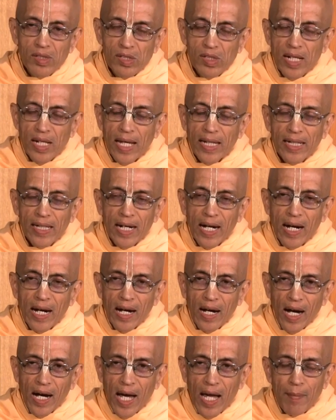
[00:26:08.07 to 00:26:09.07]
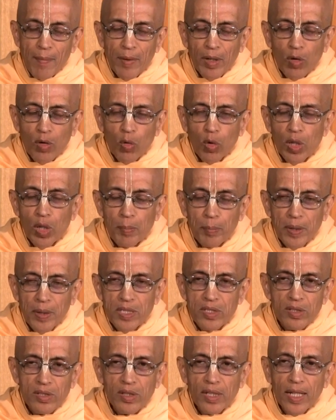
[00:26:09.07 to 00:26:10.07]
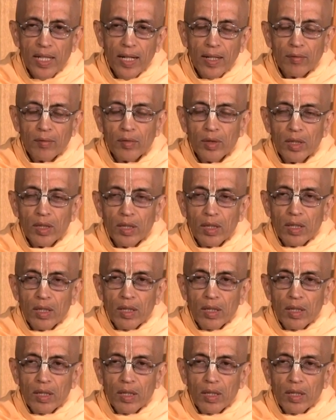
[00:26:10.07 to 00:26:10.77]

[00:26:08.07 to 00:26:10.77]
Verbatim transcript: It's like I am an old person now.